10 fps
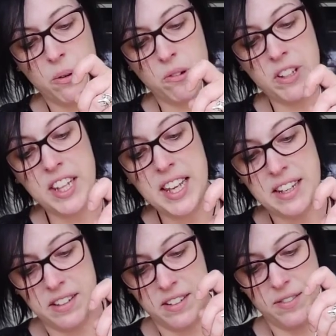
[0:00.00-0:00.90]
or at the
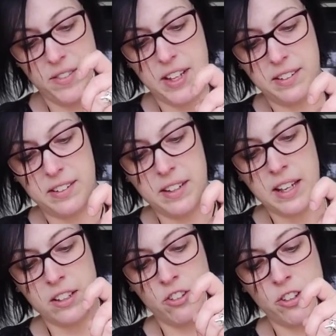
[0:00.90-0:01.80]
end of this
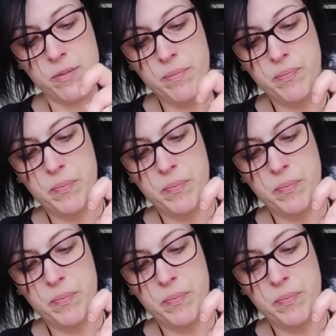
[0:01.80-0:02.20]
section.